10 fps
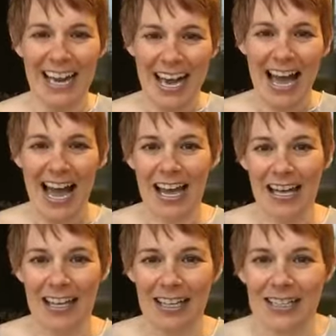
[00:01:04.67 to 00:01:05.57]
Hi,
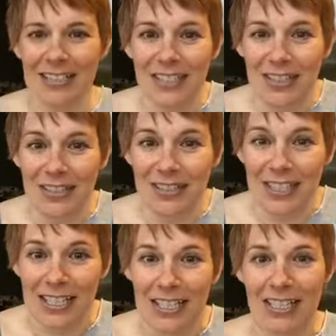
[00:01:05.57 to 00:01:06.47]
I can't see
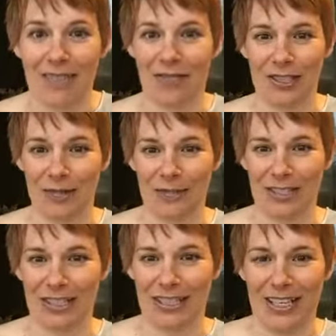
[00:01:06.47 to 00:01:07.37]
who's here for some
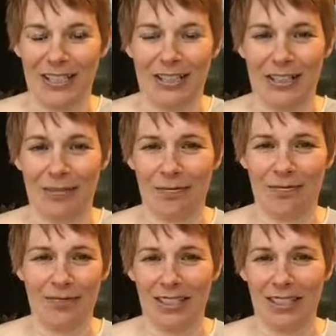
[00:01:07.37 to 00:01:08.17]
reason. I don't know.